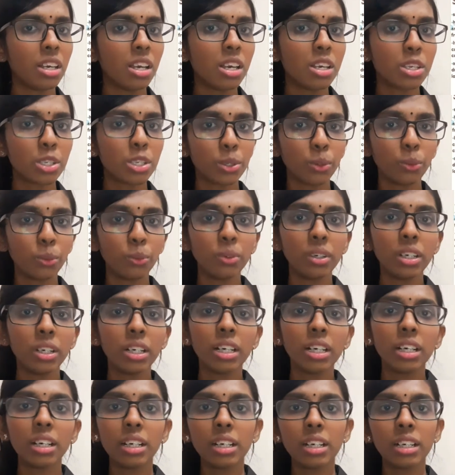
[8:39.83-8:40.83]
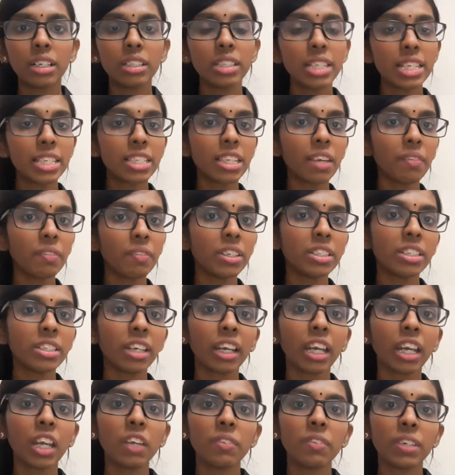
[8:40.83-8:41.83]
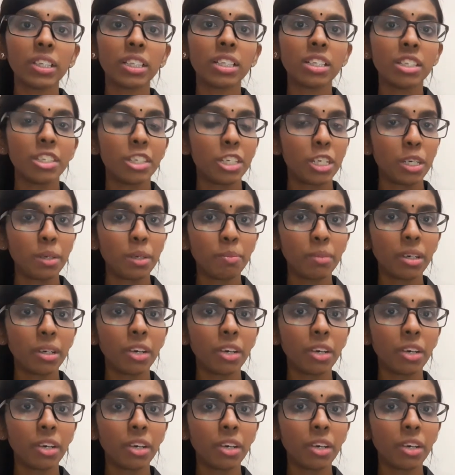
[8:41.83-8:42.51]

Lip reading: So, this safety jacket with a chip